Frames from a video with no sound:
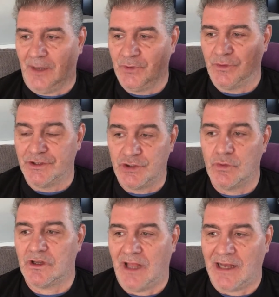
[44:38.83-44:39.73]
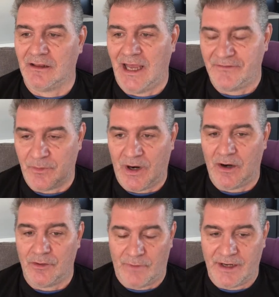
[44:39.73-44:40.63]
I'm doing the 2 o'clock live tomorrow,
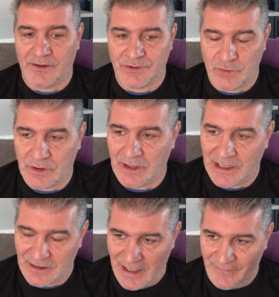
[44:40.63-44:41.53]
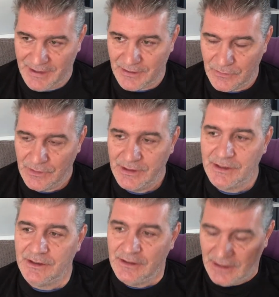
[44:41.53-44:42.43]
the regular 2 o'clock live I do
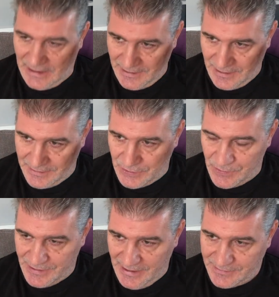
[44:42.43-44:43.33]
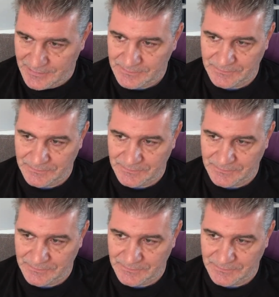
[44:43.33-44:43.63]
on Tuesdays.